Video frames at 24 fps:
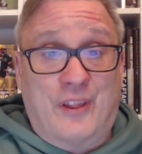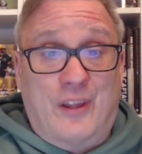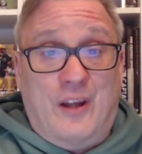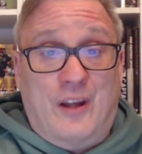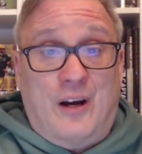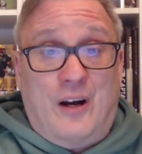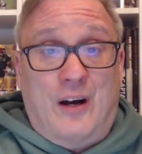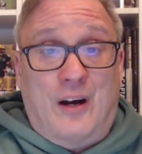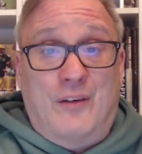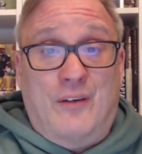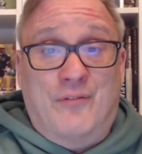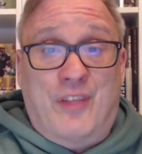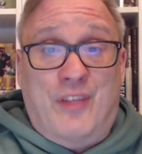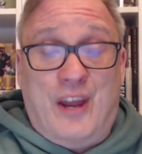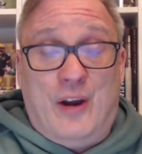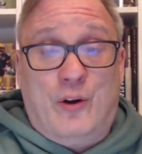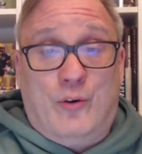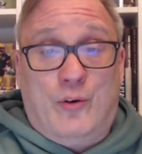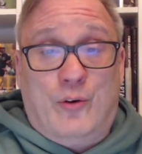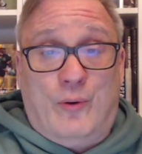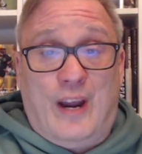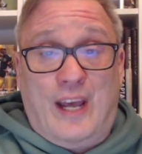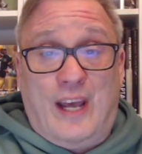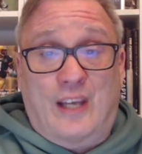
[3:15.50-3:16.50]
of their
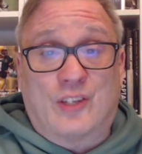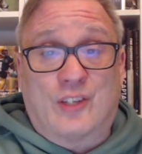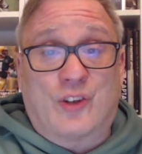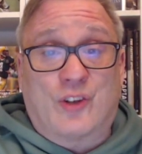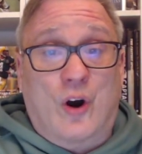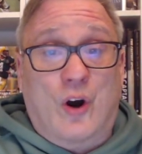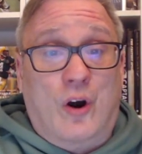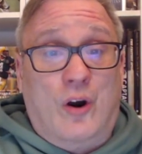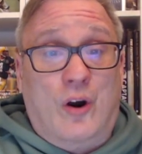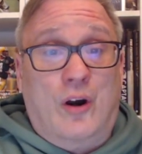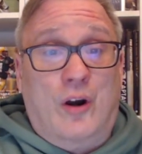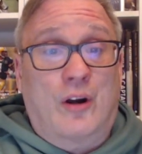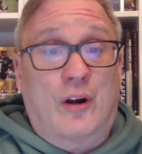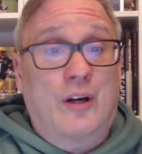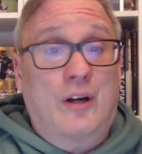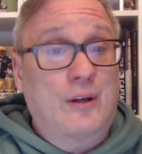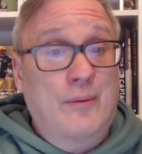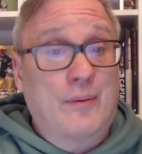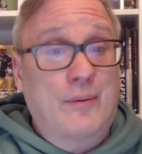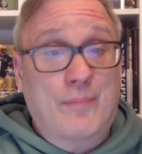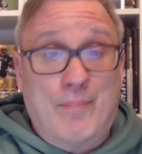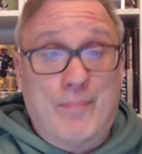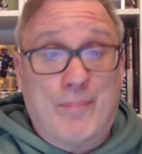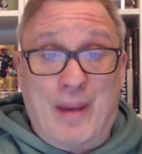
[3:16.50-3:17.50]
grades are
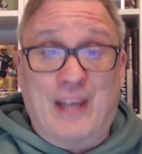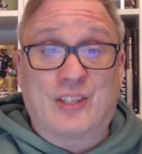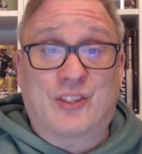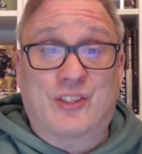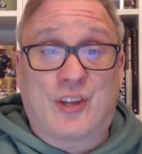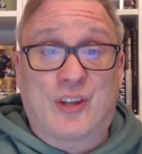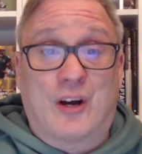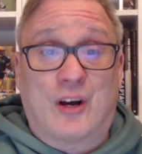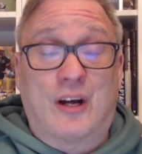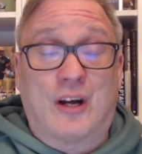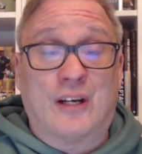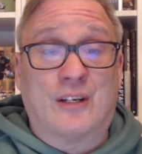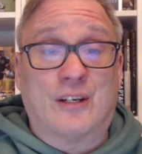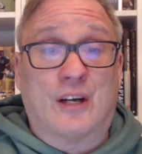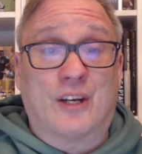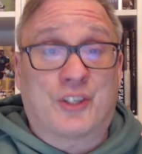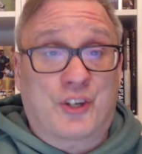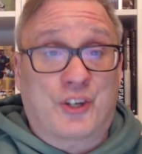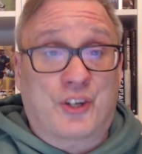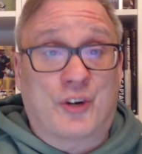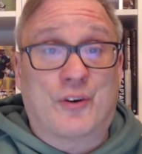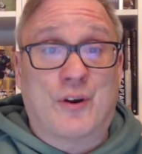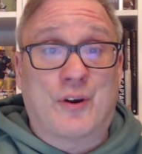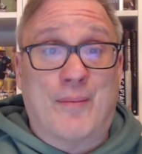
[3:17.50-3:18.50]
based on a
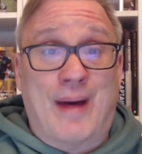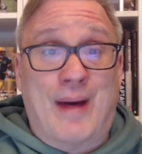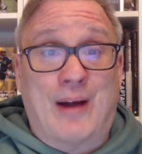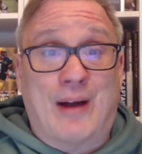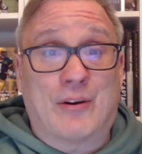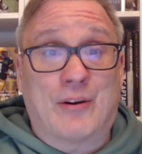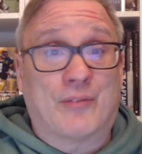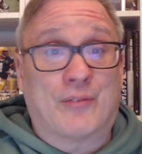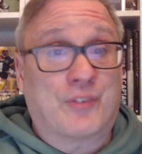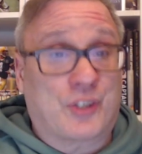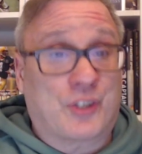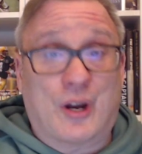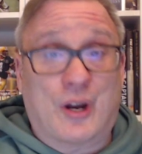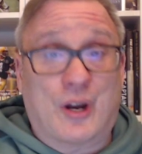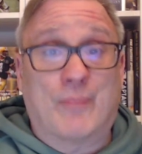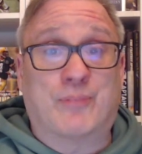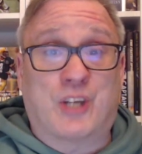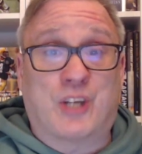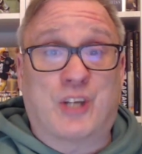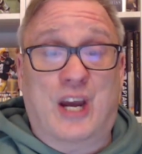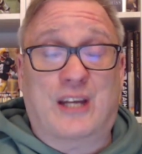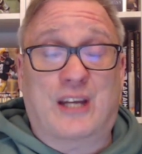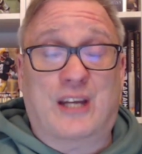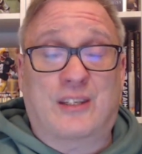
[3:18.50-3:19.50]
certain amount of
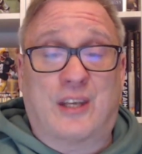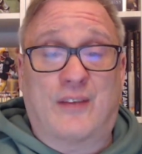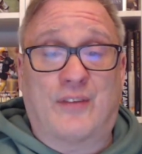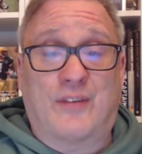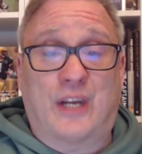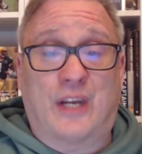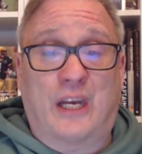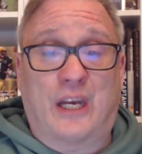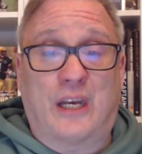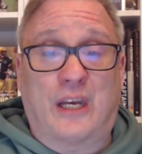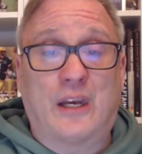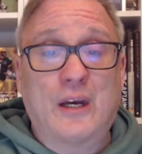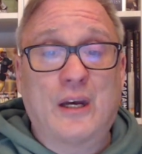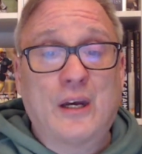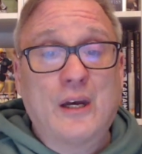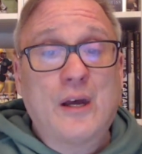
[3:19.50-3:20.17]
subjectivity,